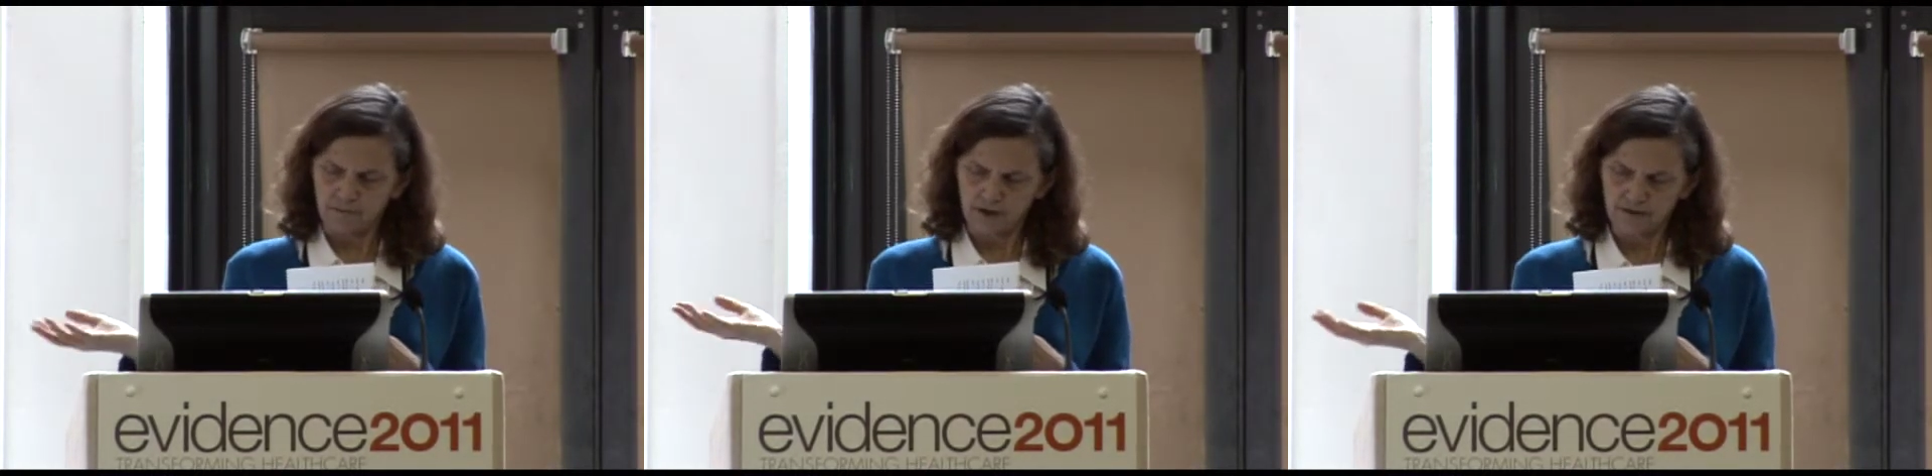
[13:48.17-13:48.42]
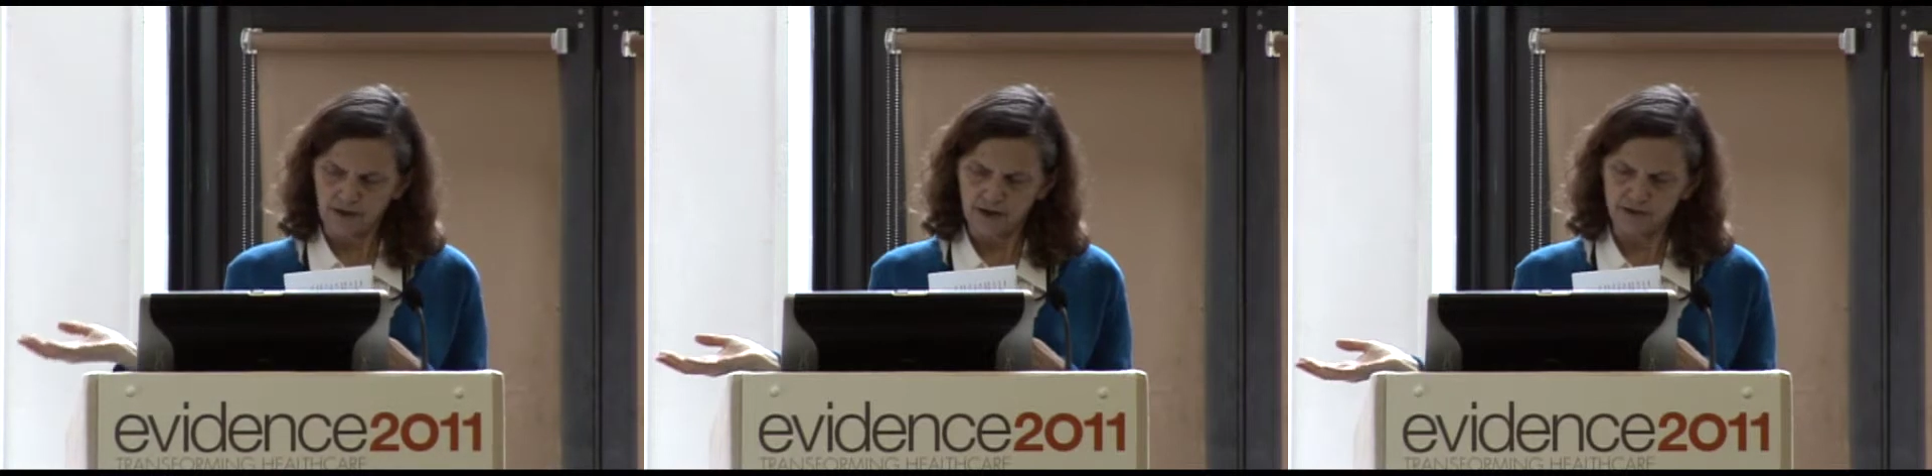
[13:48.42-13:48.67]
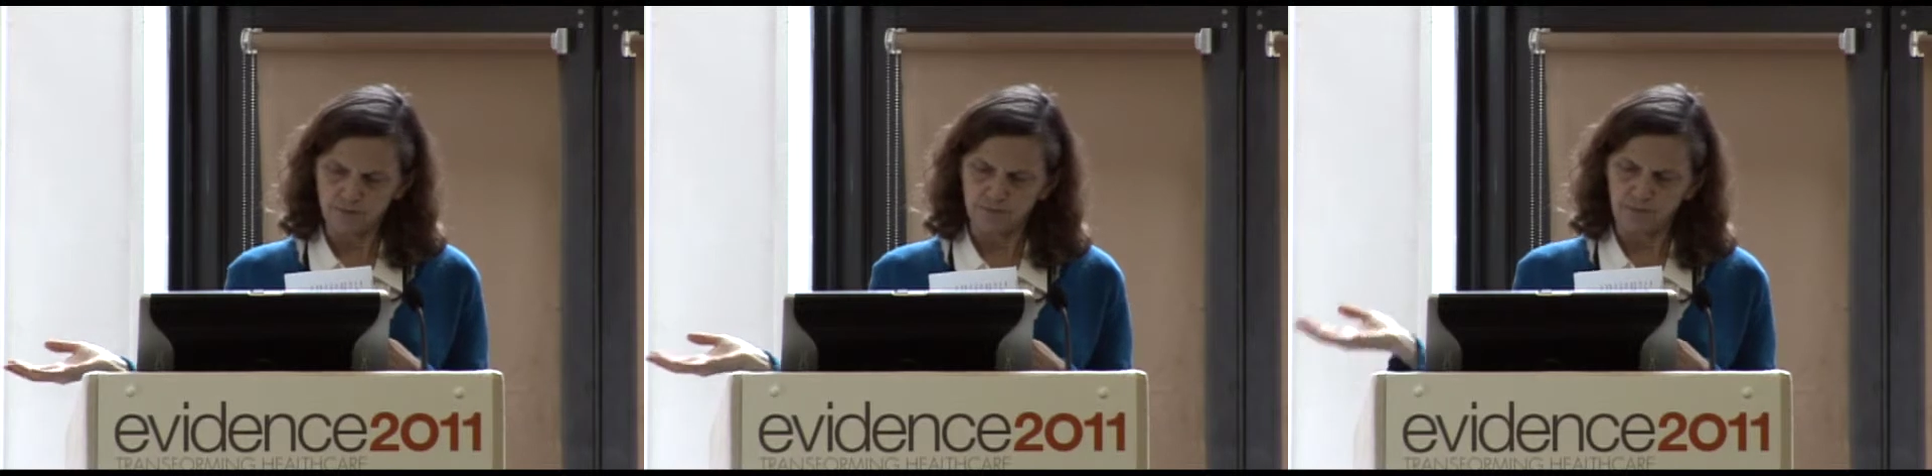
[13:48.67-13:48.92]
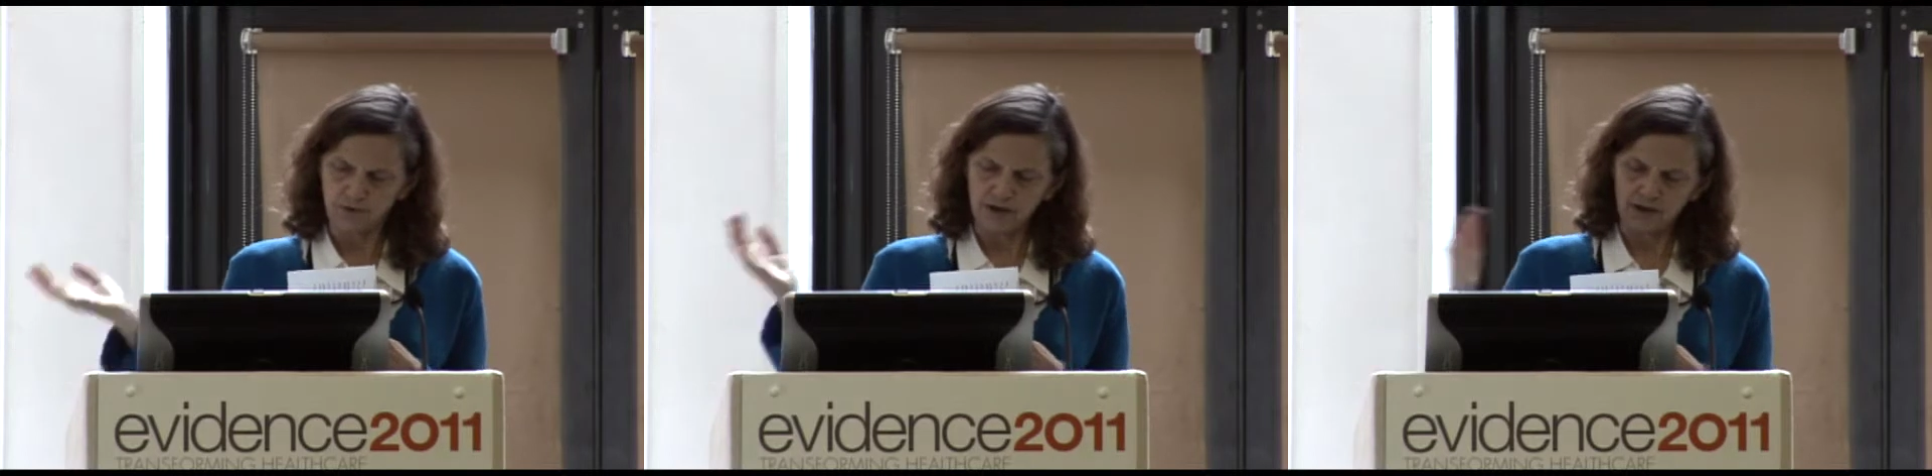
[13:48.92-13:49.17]
are there to
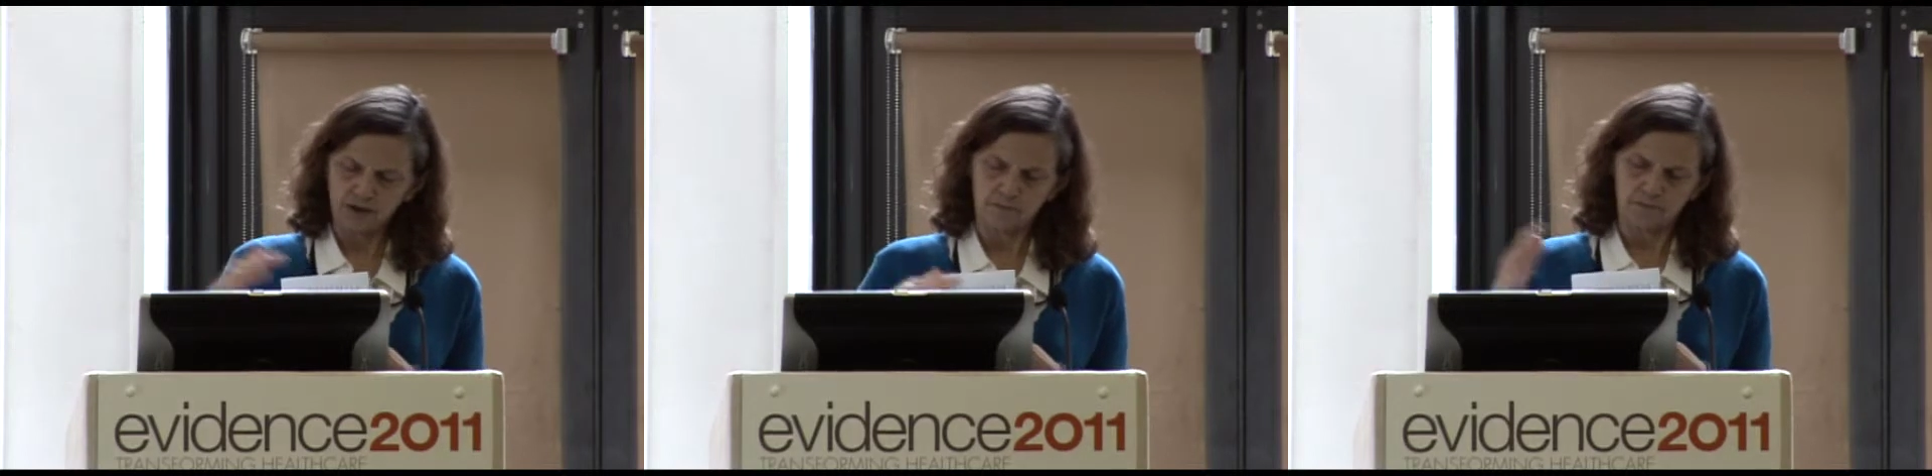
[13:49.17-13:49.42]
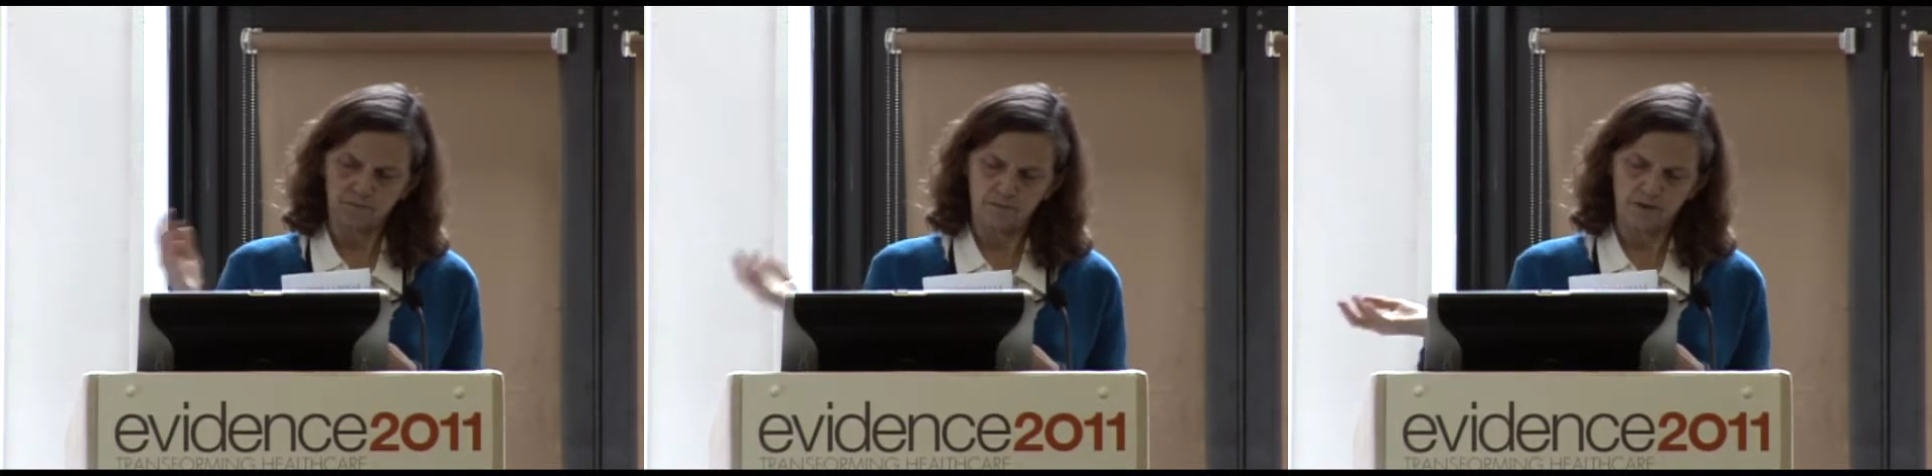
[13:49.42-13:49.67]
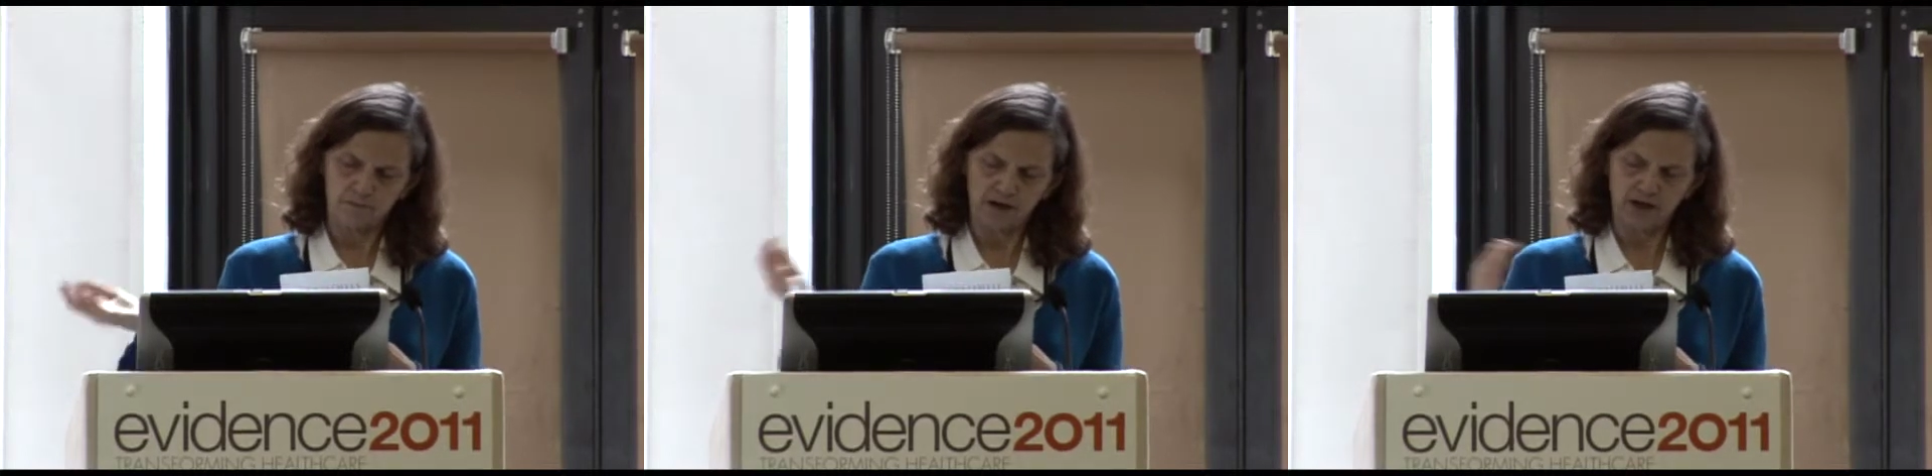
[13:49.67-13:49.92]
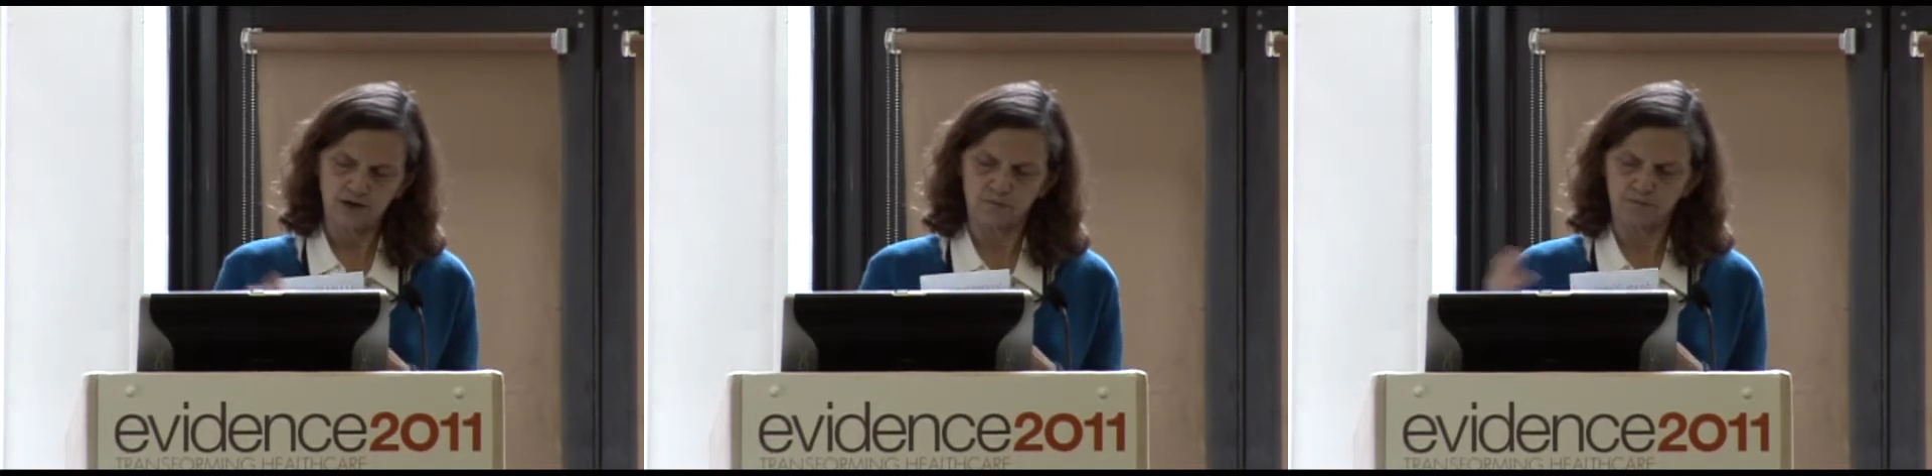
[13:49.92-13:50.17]
bring the
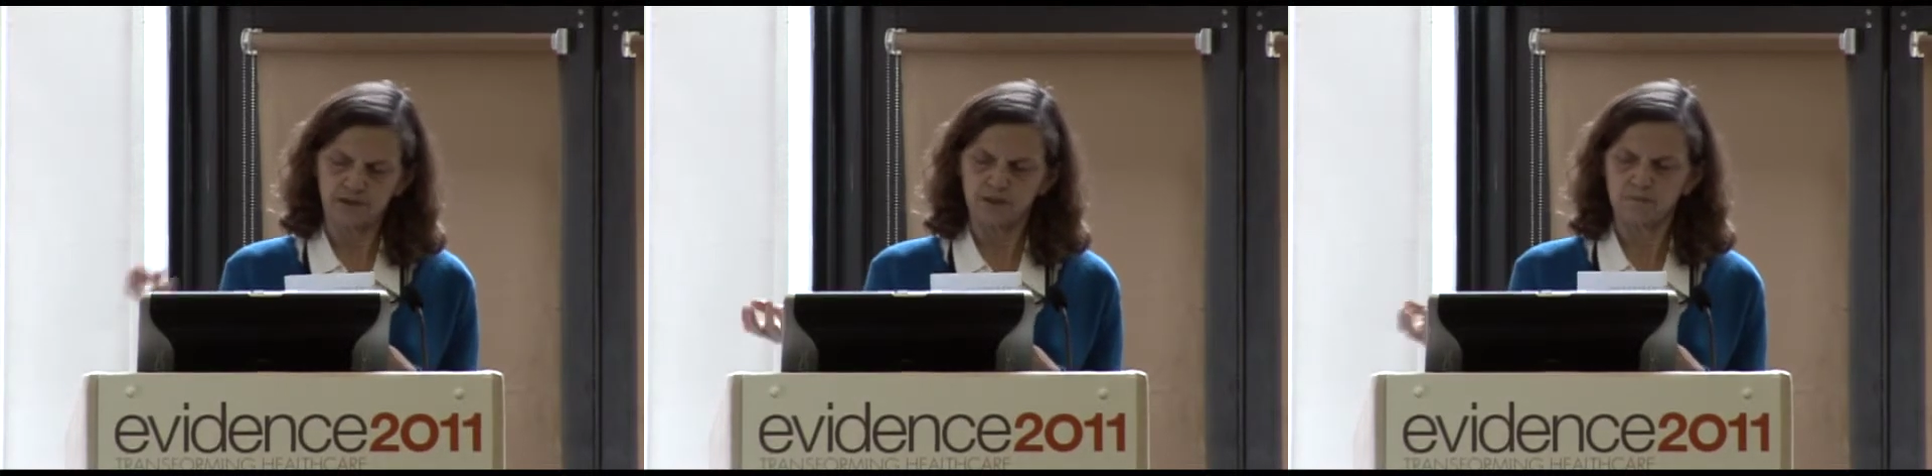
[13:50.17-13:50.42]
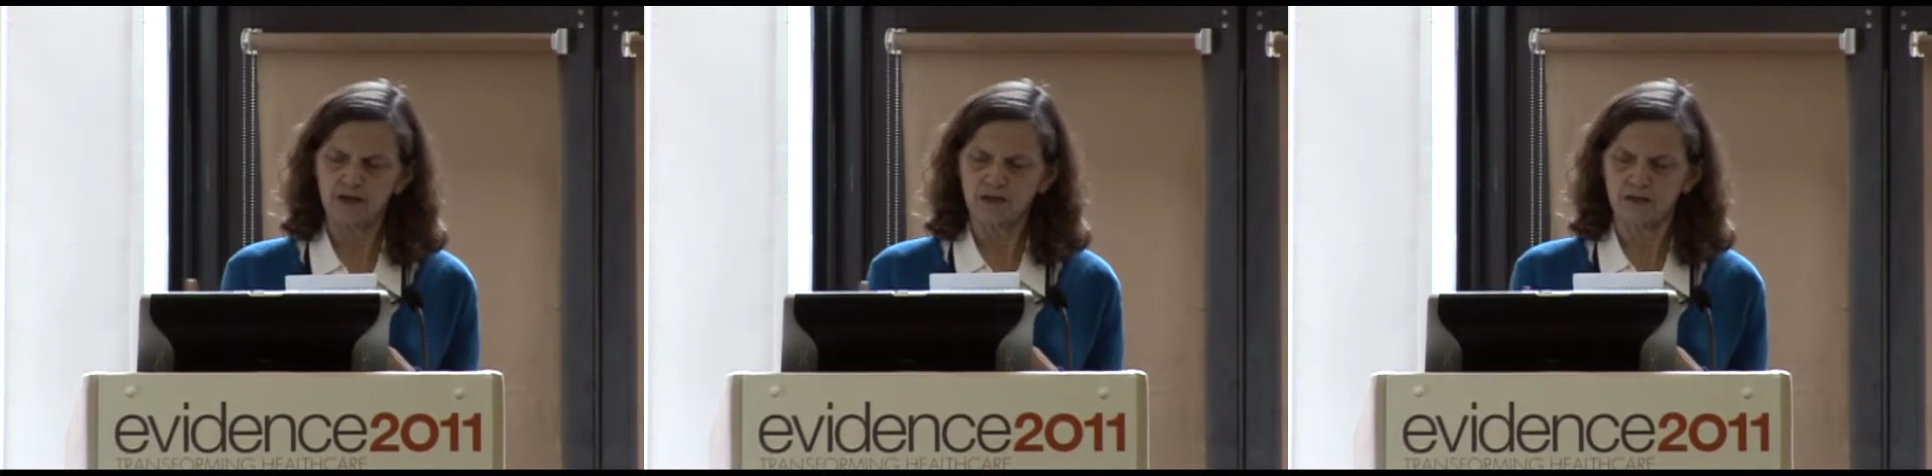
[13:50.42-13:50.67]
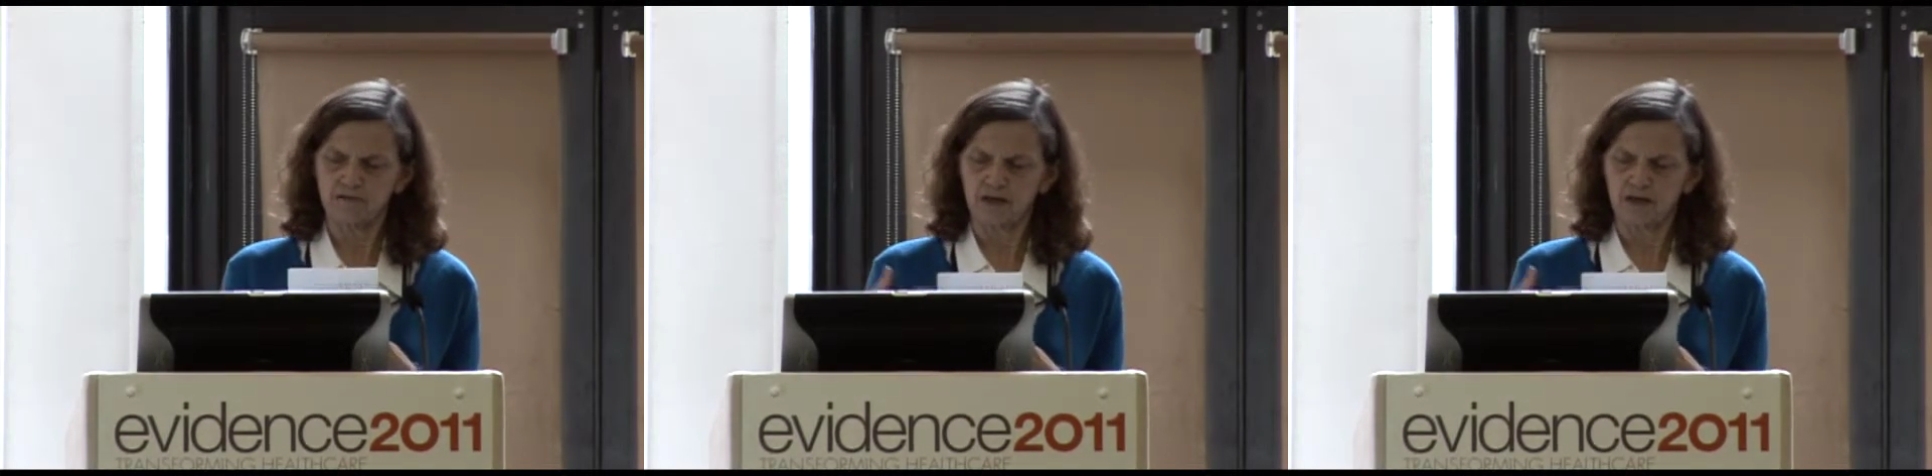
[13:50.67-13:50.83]
patient perspective,